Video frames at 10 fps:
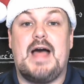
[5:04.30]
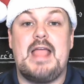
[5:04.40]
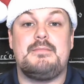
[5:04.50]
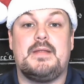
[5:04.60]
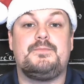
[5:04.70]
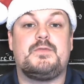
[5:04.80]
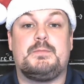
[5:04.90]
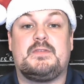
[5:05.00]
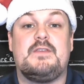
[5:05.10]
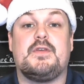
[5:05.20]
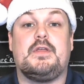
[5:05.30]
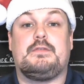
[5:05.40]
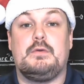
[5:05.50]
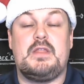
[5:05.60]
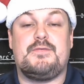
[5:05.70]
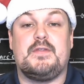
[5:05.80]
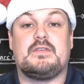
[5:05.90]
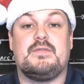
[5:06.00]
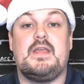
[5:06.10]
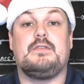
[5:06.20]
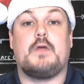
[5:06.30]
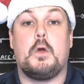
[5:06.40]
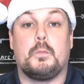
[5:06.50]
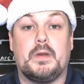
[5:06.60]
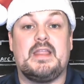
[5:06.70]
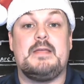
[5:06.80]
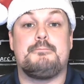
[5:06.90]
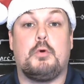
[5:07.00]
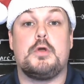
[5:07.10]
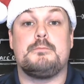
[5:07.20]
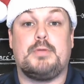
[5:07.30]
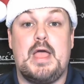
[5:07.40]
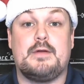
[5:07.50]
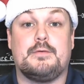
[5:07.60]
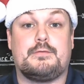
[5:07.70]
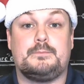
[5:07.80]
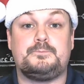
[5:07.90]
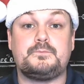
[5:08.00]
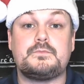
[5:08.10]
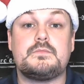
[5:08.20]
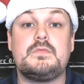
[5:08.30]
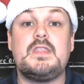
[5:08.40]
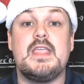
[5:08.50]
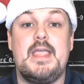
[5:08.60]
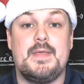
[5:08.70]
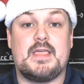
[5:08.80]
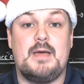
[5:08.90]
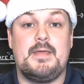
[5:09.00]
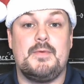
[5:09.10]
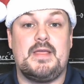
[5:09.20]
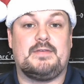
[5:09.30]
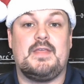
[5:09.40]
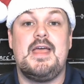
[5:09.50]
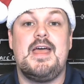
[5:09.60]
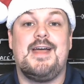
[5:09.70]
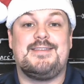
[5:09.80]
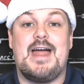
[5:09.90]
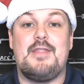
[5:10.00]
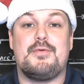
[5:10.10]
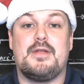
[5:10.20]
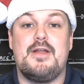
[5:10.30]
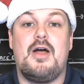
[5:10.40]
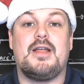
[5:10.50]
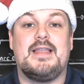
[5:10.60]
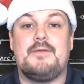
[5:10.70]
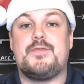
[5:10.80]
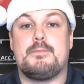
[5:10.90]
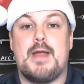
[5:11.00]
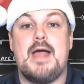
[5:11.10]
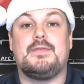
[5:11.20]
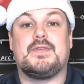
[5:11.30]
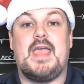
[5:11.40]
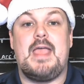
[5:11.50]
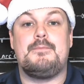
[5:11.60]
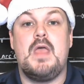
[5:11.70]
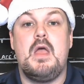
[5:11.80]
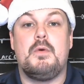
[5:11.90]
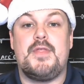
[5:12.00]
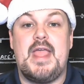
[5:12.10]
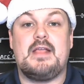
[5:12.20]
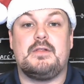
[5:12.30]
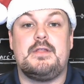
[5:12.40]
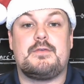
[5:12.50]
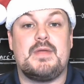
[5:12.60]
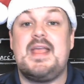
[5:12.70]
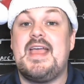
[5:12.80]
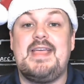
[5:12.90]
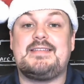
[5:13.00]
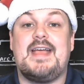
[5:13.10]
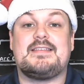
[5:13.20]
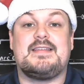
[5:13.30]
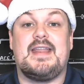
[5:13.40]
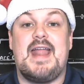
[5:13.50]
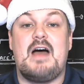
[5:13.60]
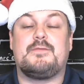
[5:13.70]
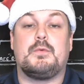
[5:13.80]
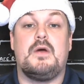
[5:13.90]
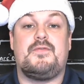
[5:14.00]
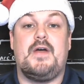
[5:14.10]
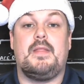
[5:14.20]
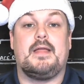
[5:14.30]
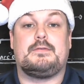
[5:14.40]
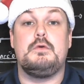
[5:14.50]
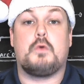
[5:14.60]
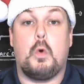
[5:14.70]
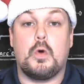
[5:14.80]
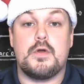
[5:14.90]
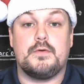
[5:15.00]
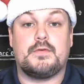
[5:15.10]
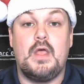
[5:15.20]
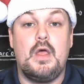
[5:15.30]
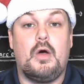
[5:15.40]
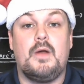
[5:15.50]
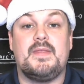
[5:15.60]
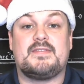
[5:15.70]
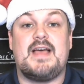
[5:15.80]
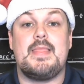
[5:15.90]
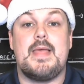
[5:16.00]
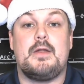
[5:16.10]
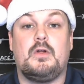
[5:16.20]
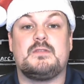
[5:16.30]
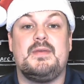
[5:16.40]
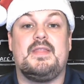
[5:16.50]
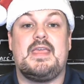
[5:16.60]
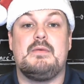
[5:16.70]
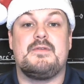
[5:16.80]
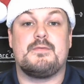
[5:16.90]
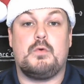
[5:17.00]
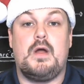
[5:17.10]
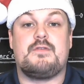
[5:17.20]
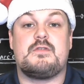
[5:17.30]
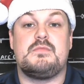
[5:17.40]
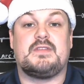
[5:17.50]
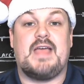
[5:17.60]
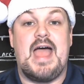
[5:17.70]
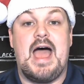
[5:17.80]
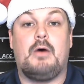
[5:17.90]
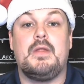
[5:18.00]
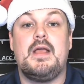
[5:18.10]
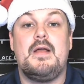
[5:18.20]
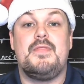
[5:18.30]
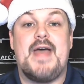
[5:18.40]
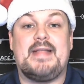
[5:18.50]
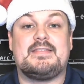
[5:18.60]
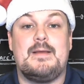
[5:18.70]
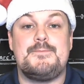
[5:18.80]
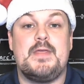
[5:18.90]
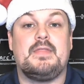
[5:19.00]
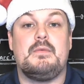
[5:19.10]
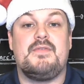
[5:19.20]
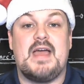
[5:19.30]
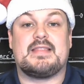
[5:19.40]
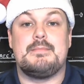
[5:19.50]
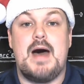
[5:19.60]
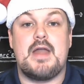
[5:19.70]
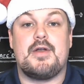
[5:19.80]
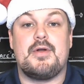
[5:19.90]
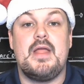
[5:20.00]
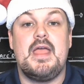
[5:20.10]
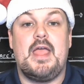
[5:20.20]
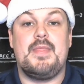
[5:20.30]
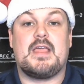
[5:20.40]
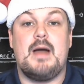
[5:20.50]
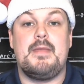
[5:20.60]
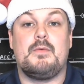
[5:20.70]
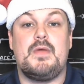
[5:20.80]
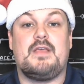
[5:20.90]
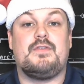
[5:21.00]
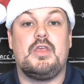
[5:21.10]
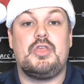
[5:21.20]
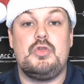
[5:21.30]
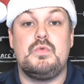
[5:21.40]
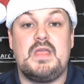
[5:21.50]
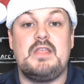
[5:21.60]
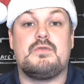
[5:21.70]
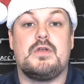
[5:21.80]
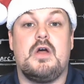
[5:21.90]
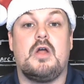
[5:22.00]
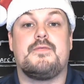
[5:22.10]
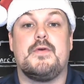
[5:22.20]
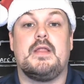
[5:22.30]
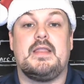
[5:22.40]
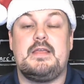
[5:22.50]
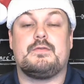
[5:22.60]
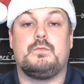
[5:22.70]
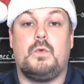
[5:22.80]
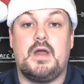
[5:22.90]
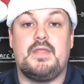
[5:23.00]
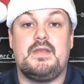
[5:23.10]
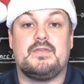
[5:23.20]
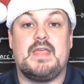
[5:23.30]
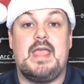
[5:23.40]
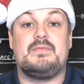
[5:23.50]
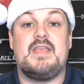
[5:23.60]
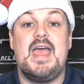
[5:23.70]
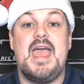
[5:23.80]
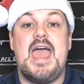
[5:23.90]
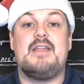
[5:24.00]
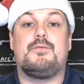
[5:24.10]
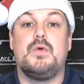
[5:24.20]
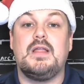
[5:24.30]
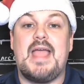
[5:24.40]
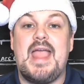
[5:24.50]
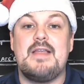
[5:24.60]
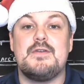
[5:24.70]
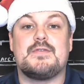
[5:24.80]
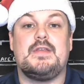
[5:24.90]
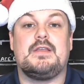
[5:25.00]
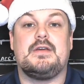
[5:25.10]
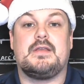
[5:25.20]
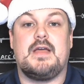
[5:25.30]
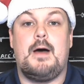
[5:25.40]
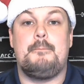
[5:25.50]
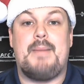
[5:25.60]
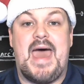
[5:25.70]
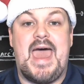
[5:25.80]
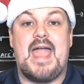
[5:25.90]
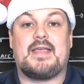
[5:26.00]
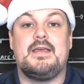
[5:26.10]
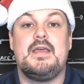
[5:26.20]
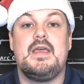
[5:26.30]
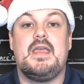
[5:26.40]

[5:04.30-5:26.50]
linemen, specifically two defensive ends, are really important players in the coming weeks. Jonathan Greenard left the Browns game with an ankle injury. He tested it out for what felt like two quarters on the sideline. Ultimately, he went from questionable to out. That's something that we've got to monitor in the coming weeks. You need Greenard for at least one of these games. And if Will Anderson could come back